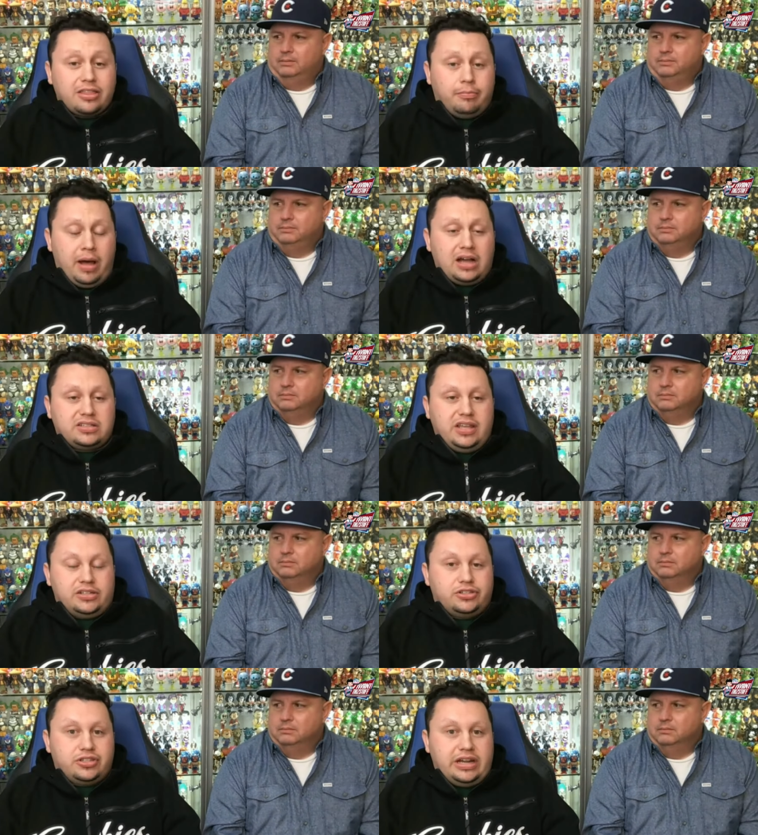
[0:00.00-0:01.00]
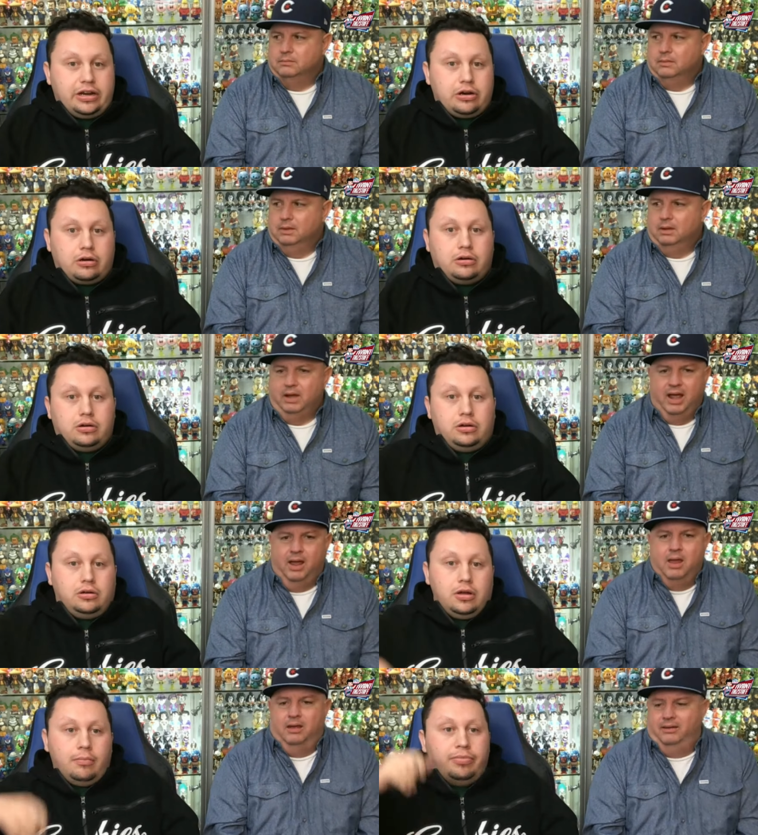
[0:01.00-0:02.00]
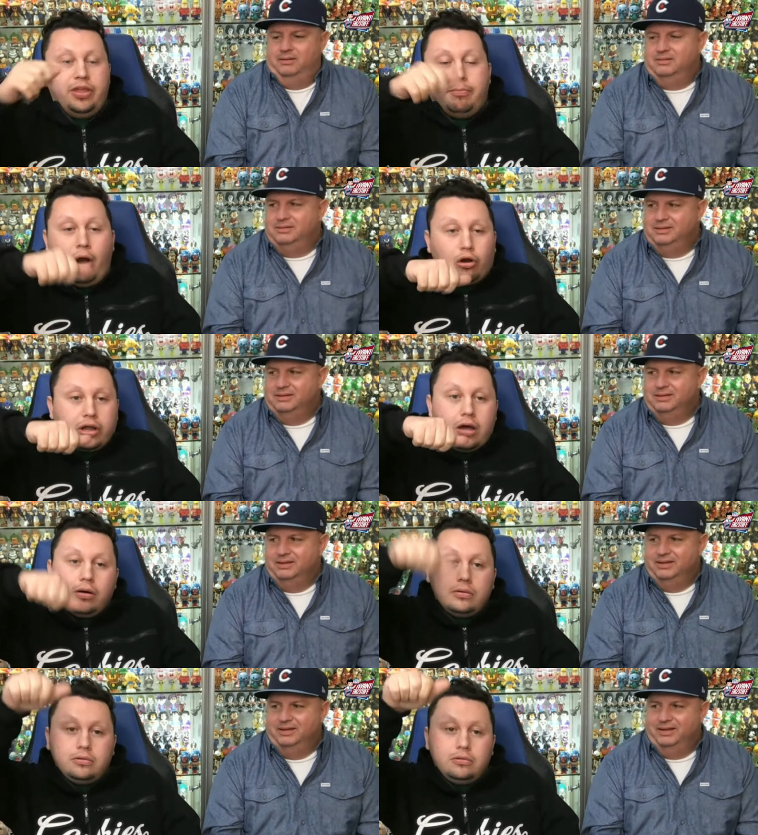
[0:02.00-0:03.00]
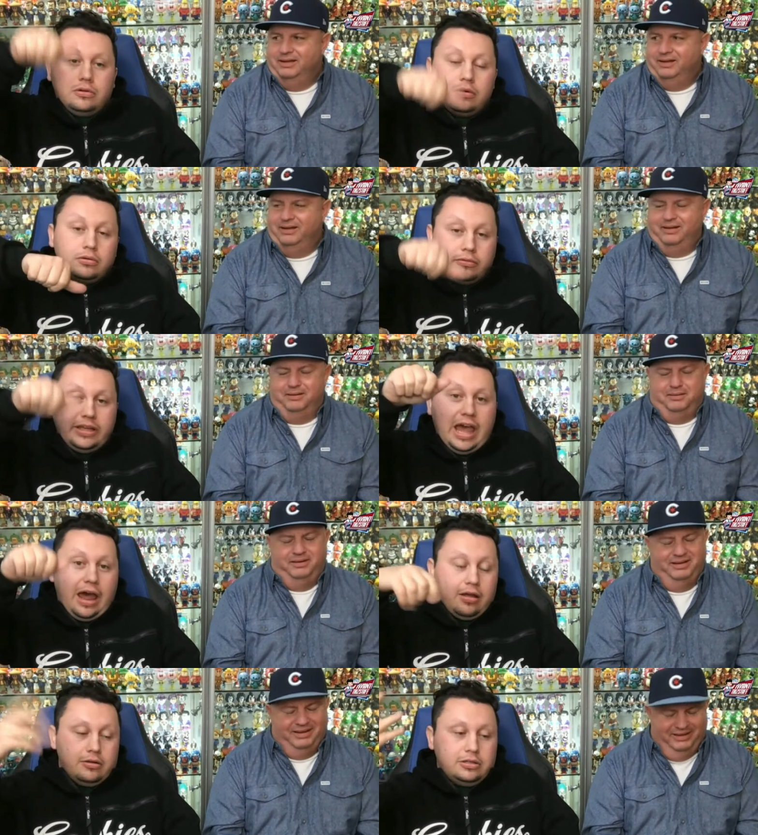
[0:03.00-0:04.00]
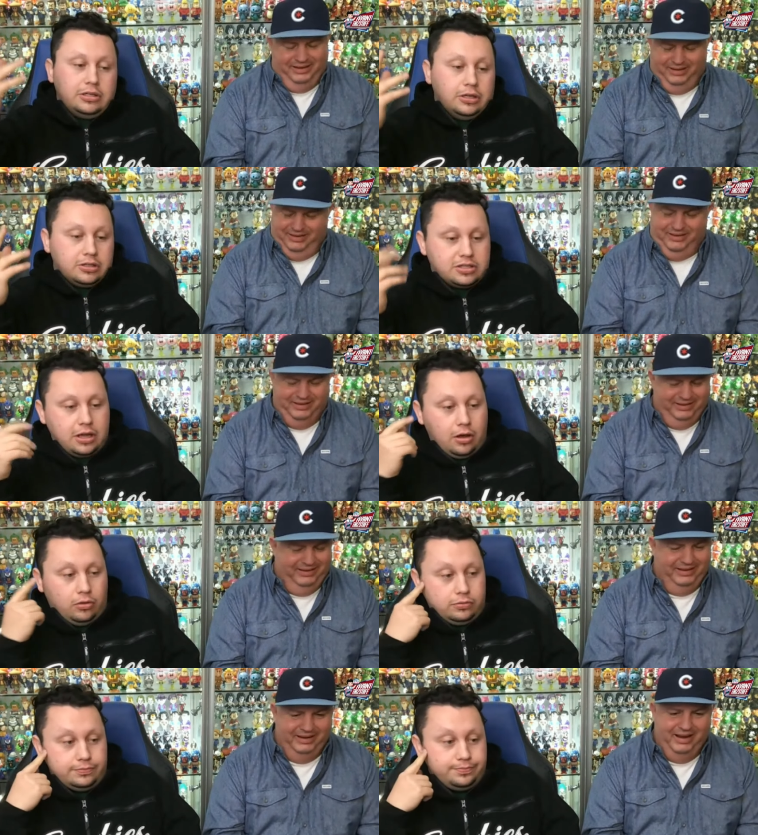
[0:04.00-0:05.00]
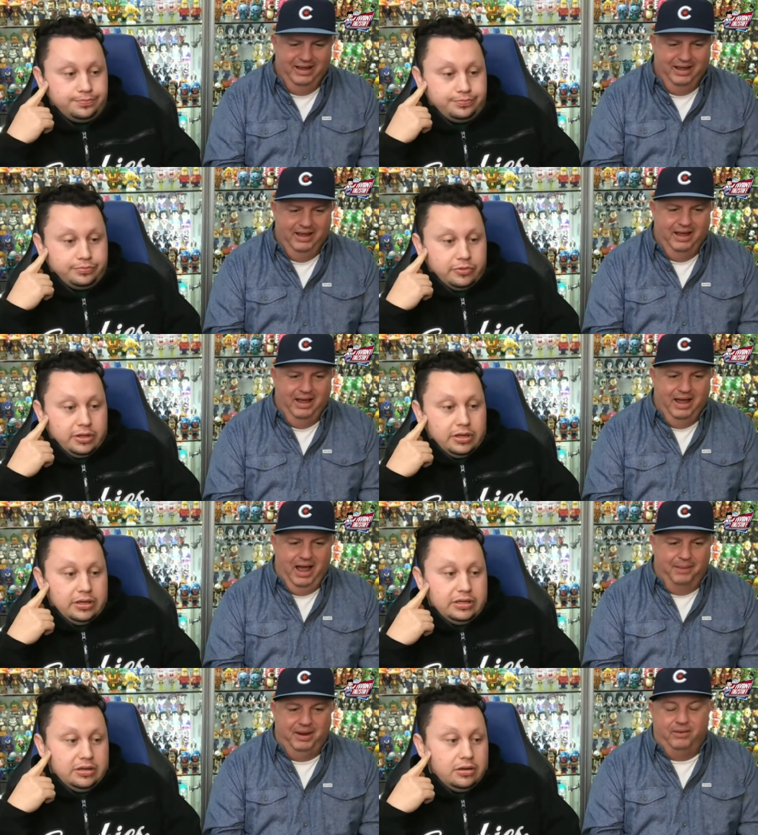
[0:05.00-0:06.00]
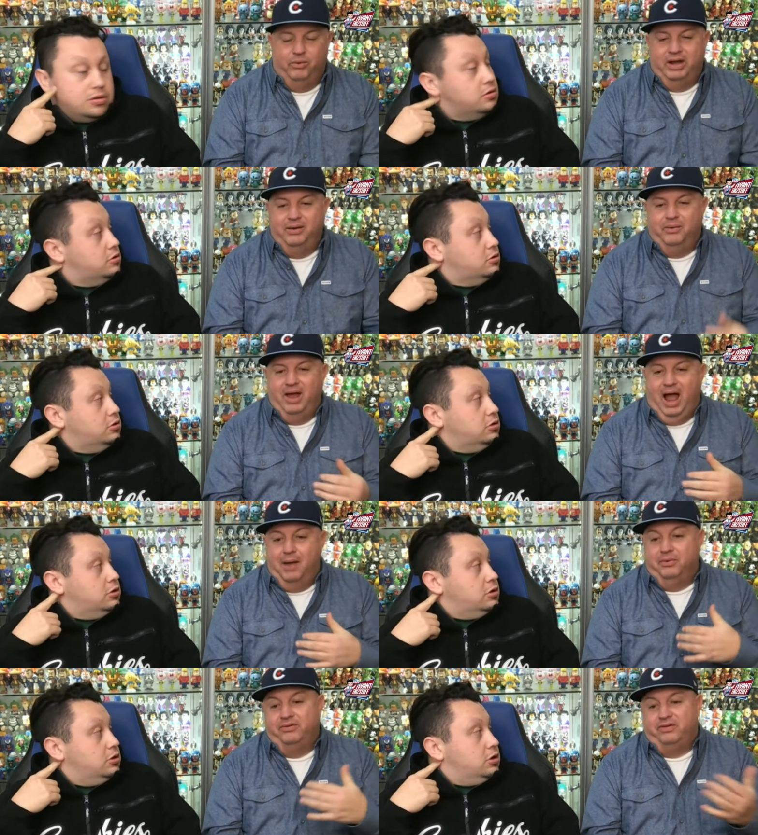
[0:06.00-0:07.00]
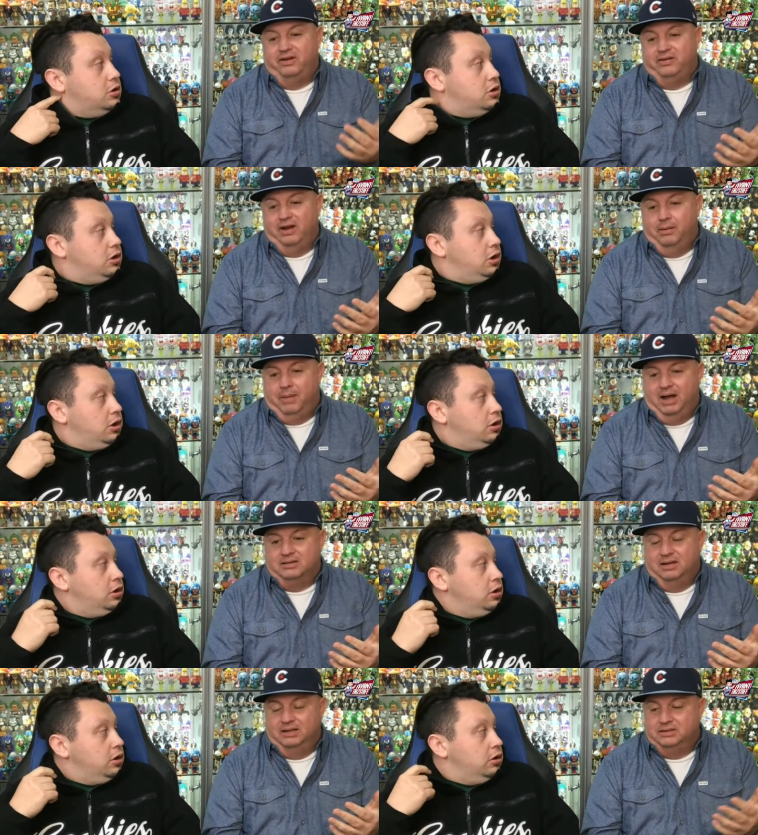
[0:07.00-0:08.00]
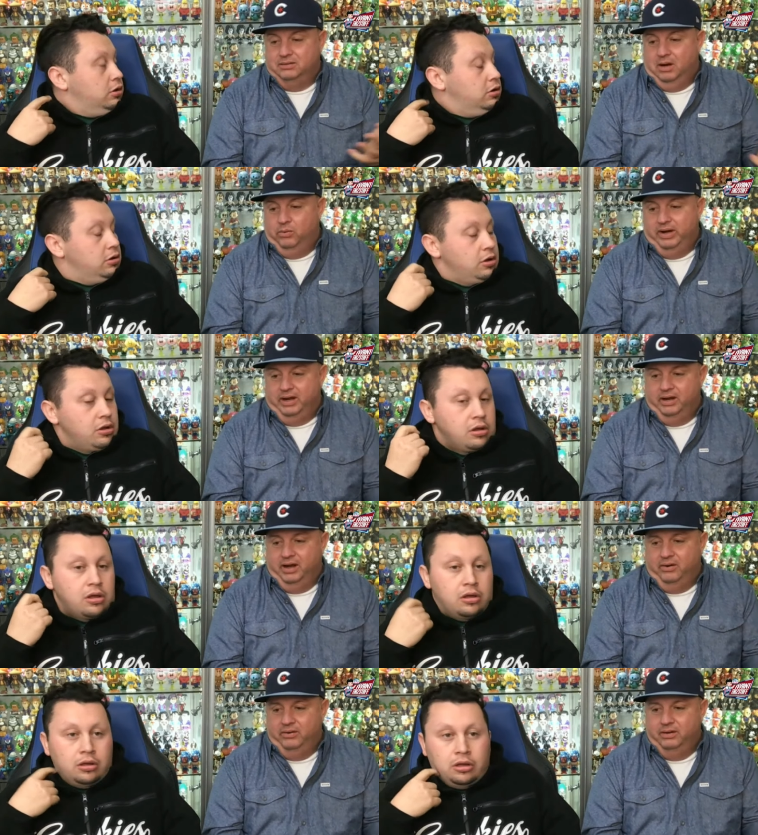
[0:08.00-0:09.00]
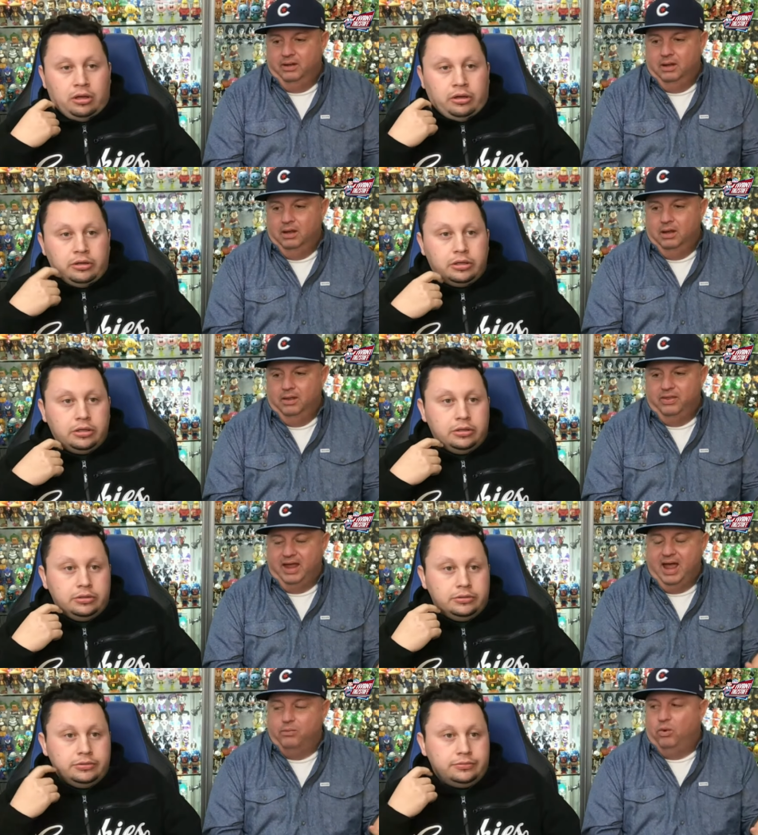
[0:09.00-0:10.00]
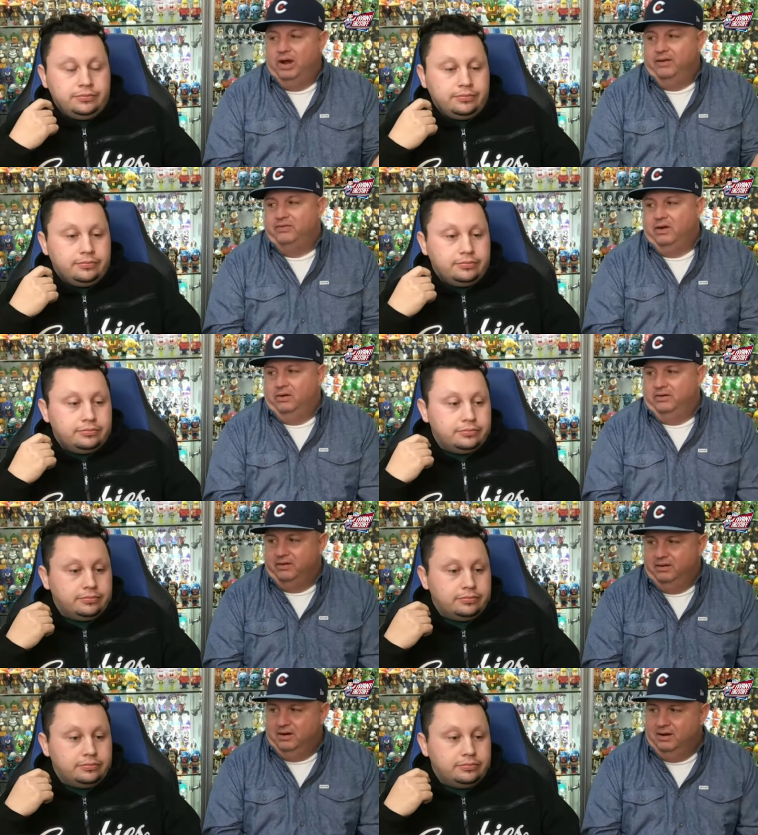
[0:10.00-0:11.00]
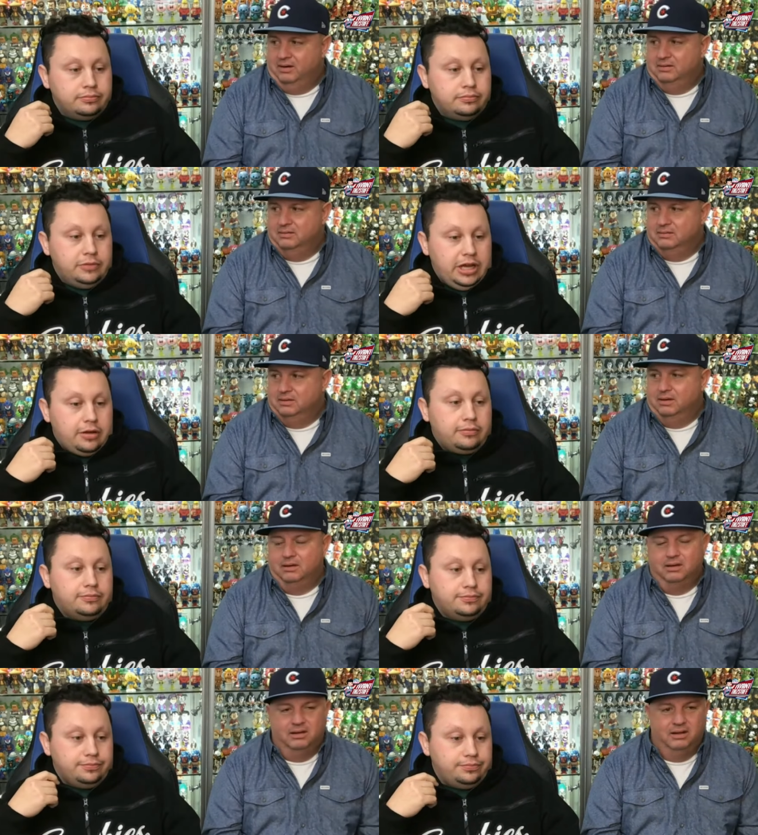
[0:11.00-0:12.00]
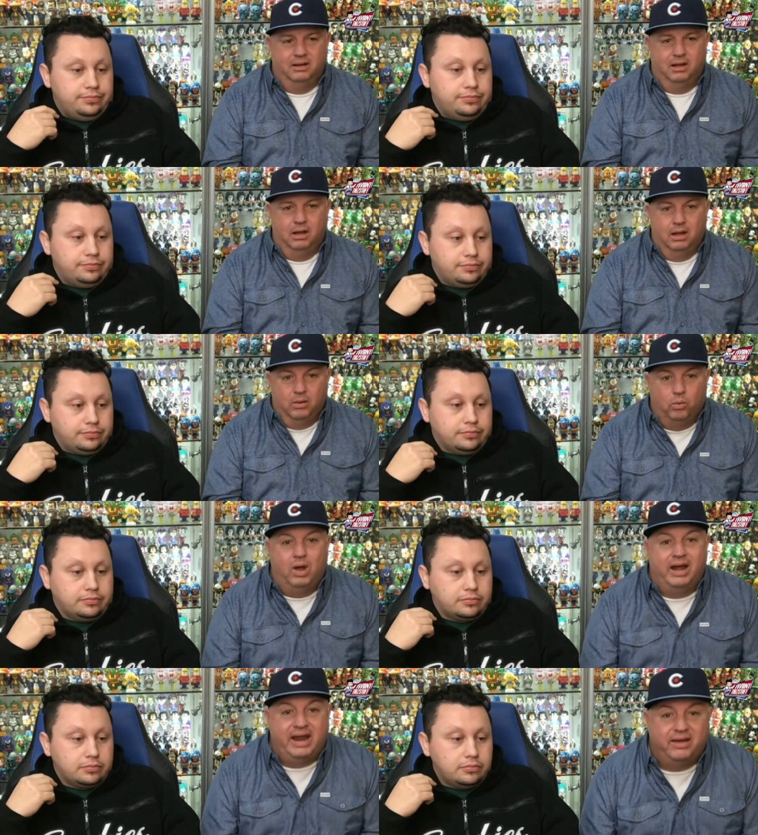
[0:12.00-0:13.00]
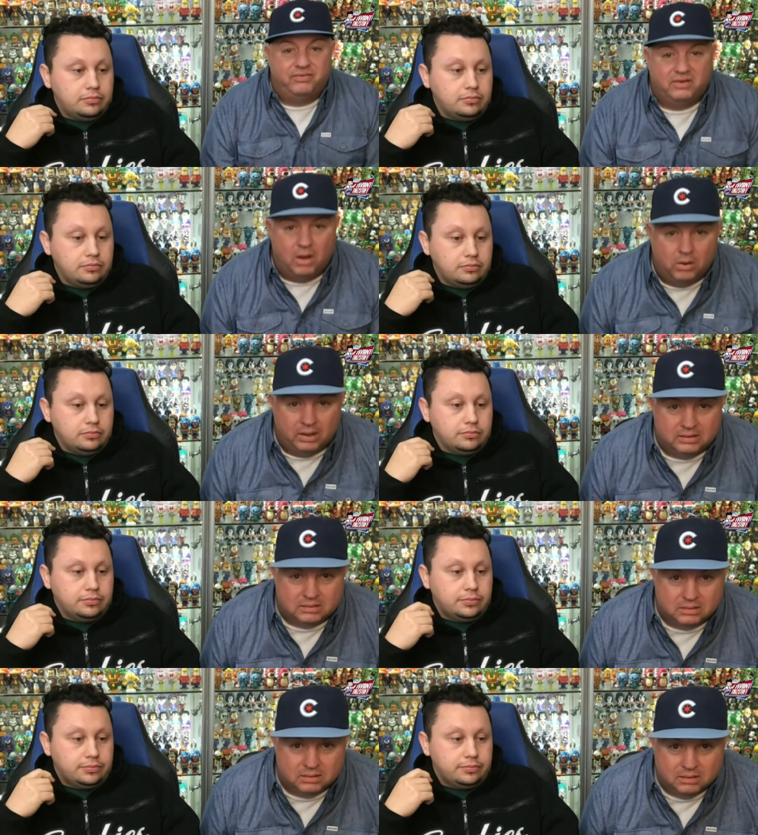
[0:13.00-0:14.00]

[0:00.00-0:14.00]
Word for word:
Speaker 1: the box lunch sticker. Yeah. The barcode. yeah. So I mean, when you I was just in a box lunch a week ago. They had what if sodas in there. Yeah. What if sodas?